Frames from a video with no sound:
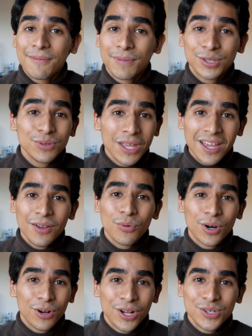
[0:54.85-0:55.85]
but today
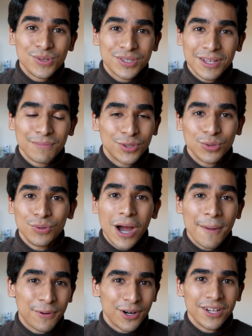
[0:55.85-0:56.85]
we're gonna use them to
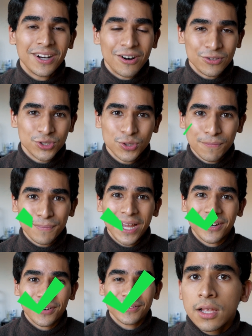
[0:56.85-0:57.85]
upgrade our zoom
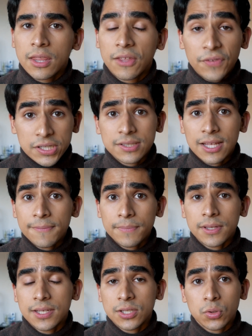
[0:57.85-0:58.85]
background. The first step
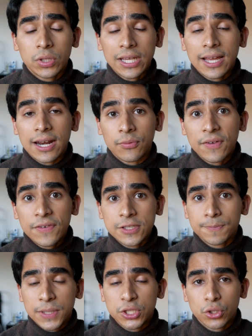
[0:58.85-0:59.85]
is to take a reference
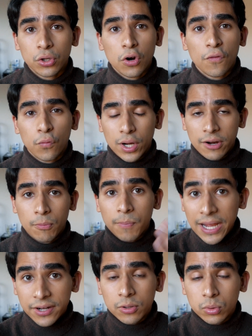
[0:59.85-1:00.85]
picture of what our
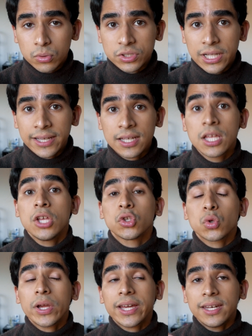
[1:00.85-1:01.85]
background looks like
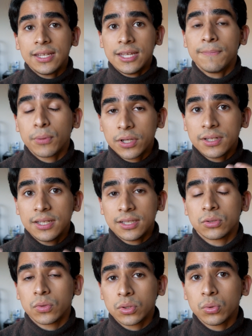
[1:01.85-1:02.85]
so I can input it
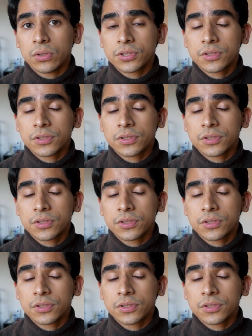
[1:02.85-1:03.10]
into the tools.